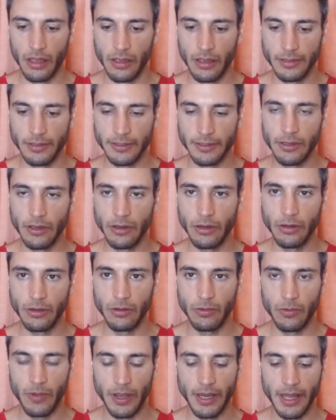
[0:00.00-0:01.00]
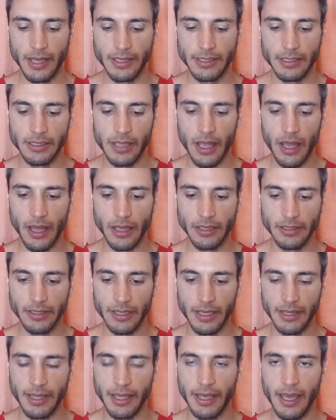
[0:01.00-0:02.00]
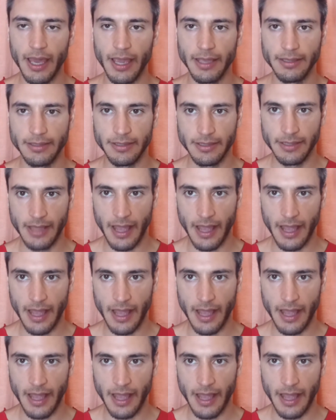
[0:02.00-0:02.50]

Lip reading: So when I start at the gate